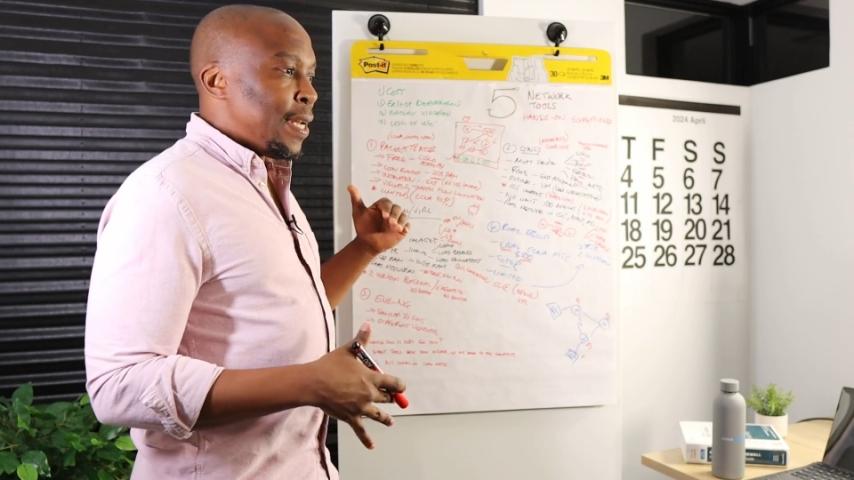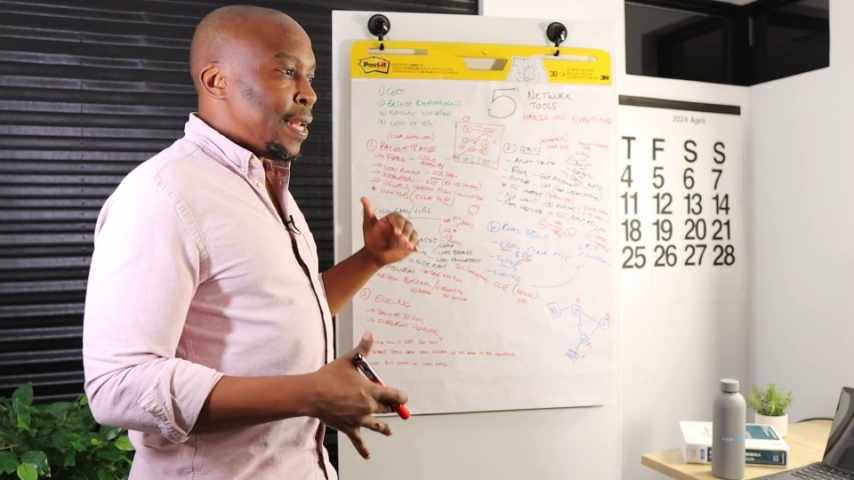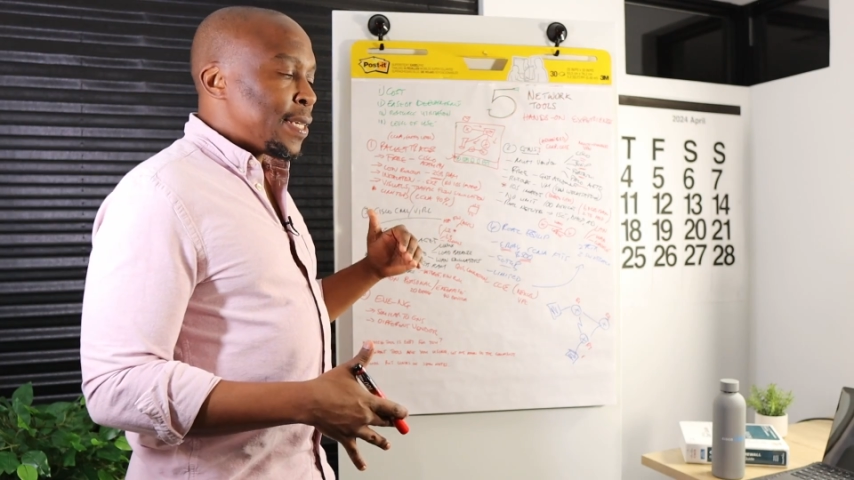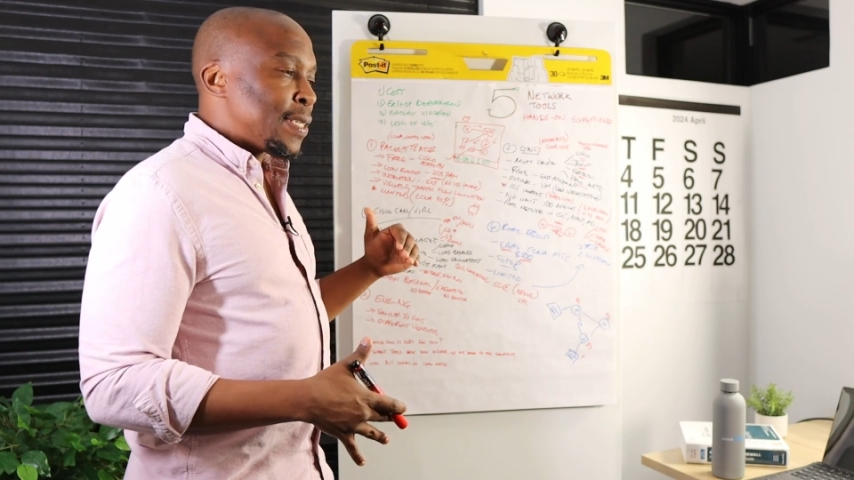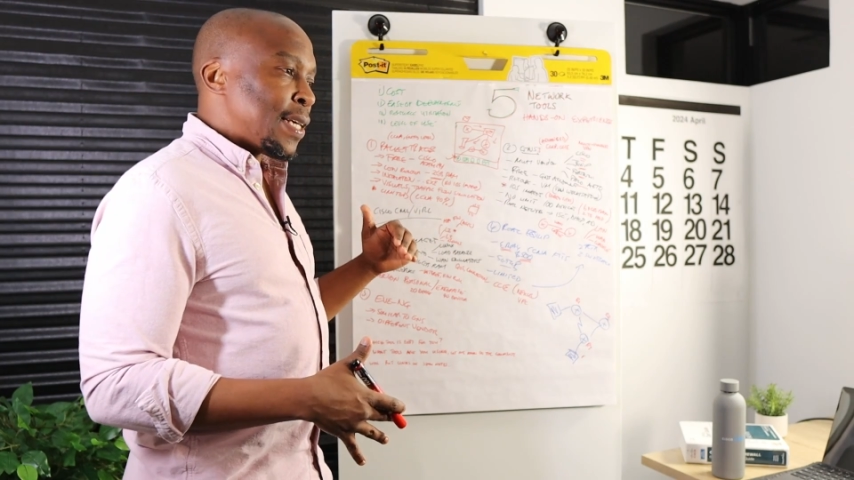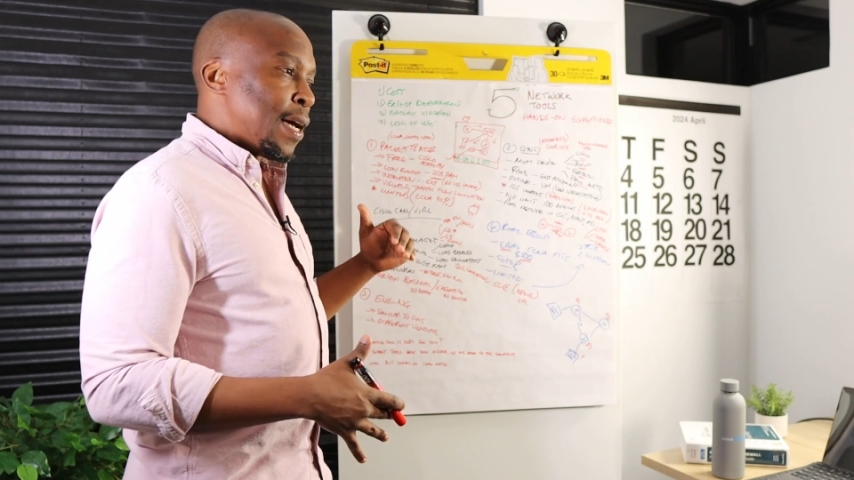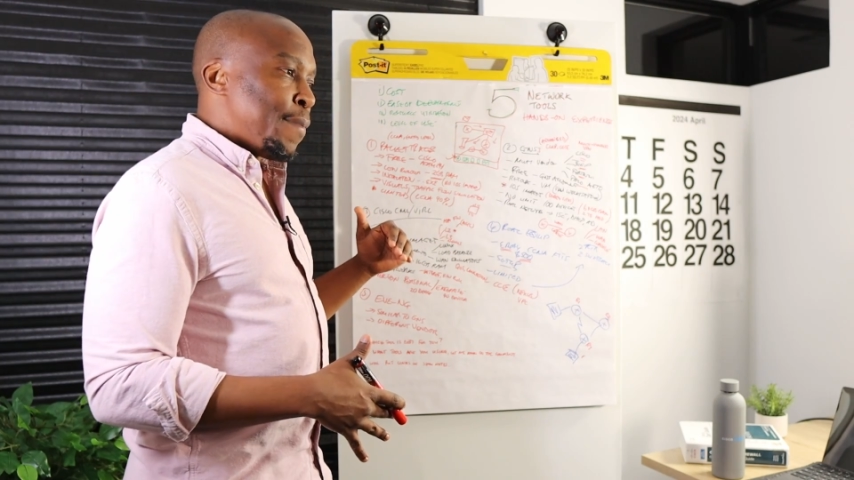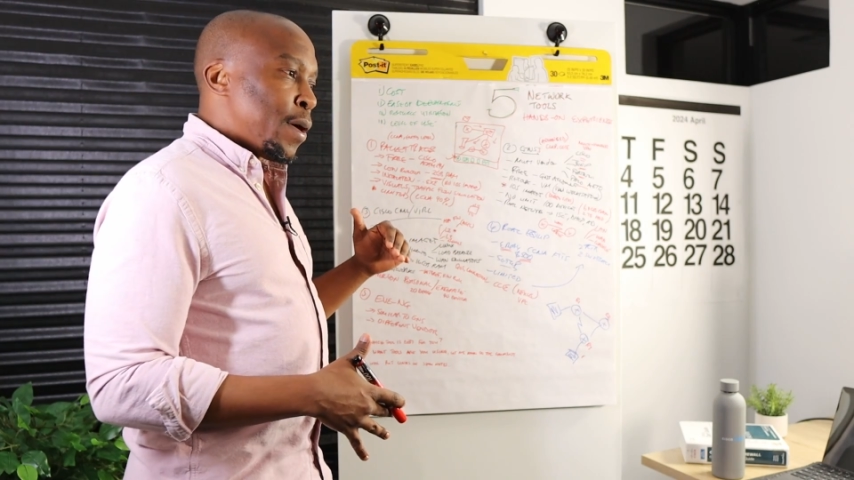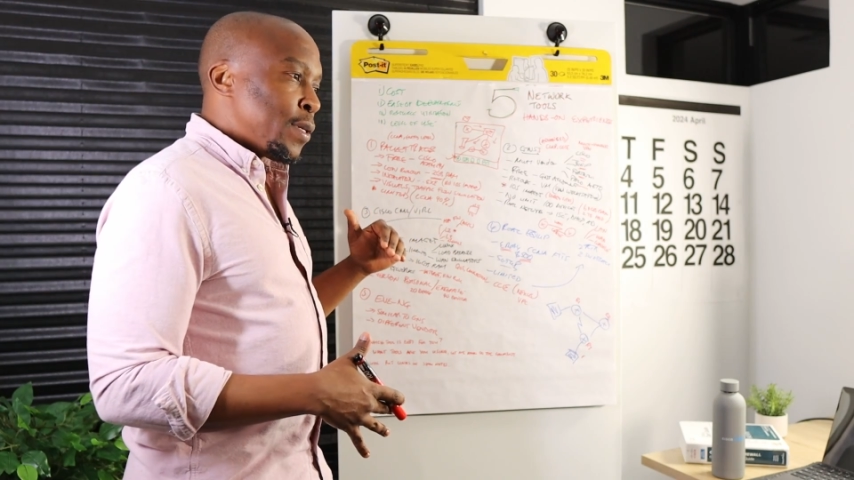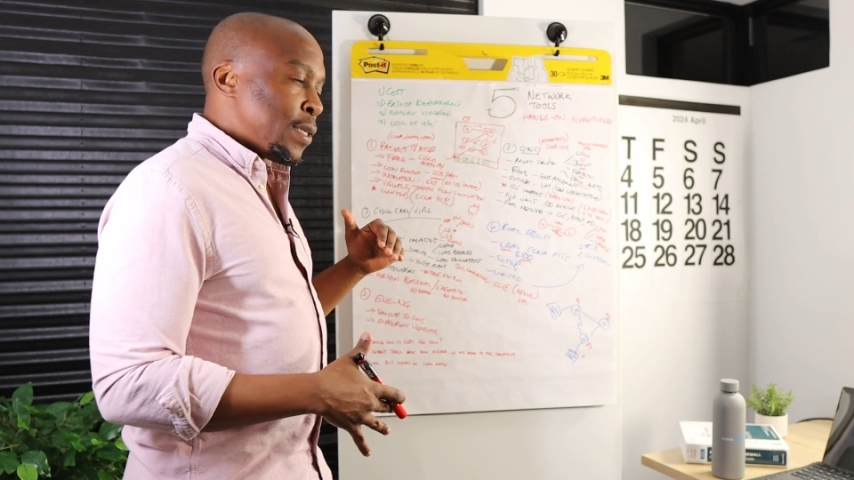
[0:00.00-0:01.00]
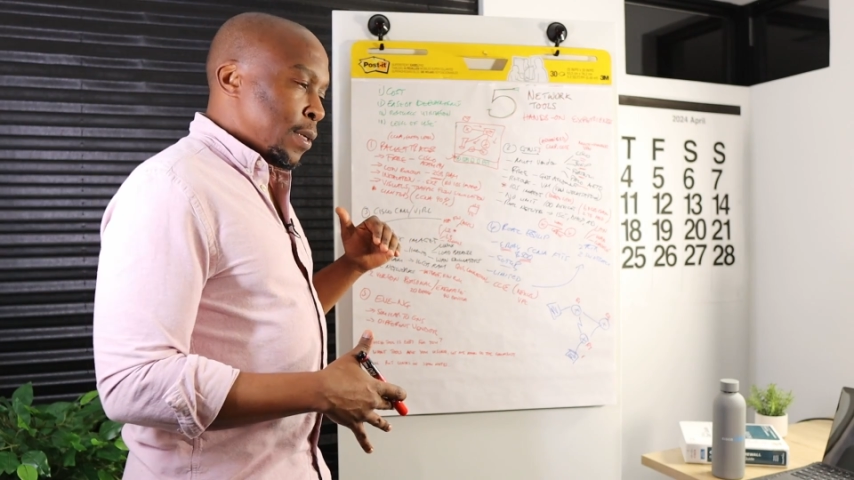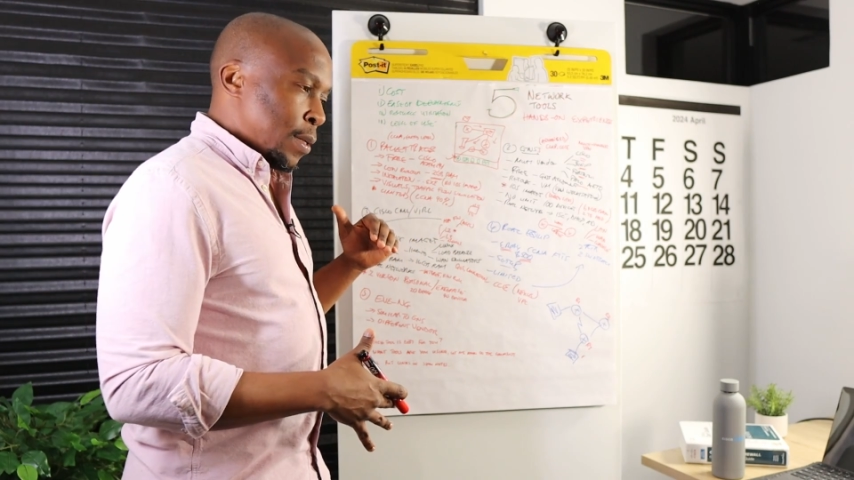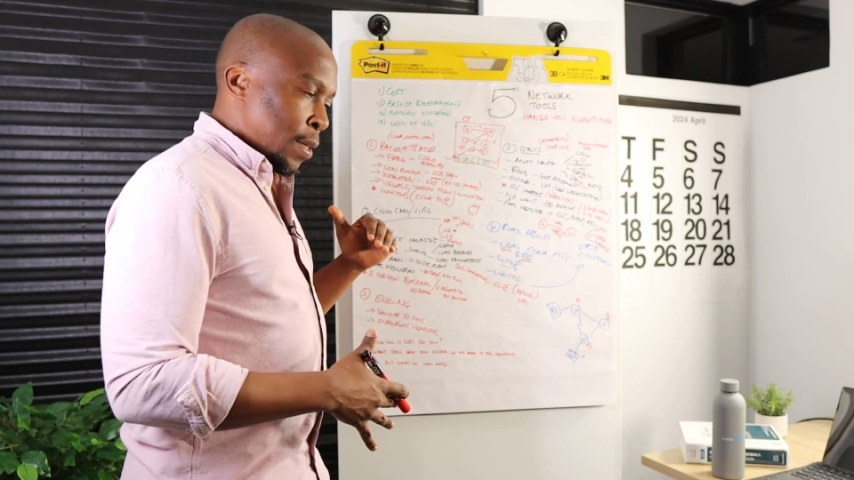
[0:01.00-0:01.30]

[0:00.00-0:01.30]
less about